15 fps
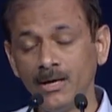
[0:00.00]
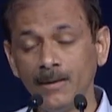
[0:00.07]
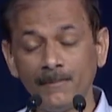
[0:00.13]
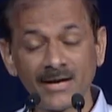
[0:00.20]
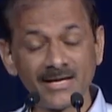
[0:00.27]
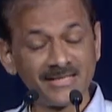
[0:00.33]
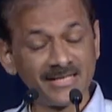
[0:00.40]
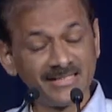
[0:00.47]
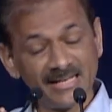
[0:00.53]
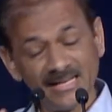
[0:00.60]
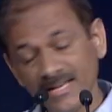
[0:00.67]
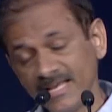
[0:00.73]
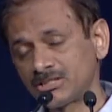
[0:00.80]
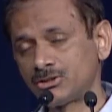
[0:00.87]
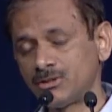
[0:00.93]
But I think the
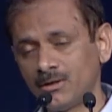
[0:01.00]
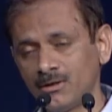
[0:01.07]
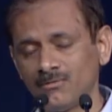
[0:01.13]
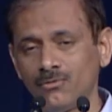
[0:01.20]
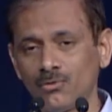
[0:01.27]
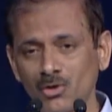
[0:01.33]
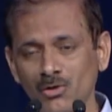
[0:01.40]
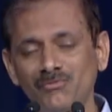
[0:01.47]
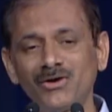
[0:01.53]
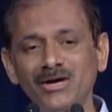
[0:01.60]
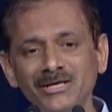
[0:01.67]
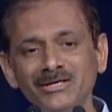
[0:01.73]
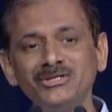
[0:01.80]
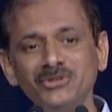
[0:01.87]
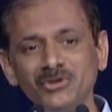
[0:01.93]
next 4 or 5
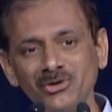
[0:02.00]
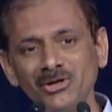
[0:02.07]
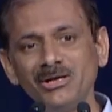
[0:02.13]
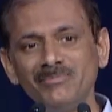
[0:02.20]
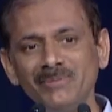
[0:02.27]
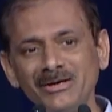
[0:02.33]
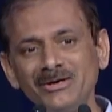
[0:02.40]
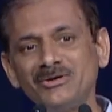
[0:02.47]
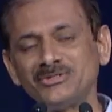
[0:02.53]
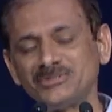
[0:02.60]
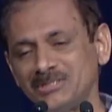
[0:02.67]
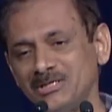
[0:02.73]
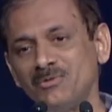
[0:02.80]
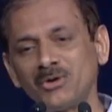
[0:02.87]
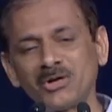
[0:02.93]
years, you'll really begin to
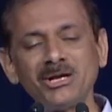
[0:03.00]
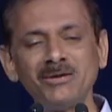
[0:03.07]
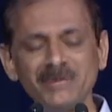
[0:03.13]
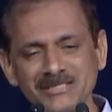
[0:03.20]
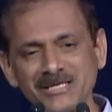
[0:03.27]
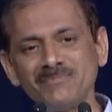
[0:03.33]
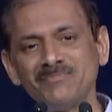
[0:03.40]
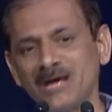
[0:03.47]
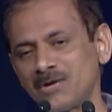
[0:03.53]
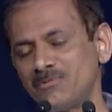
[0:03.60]
see what an amazing bank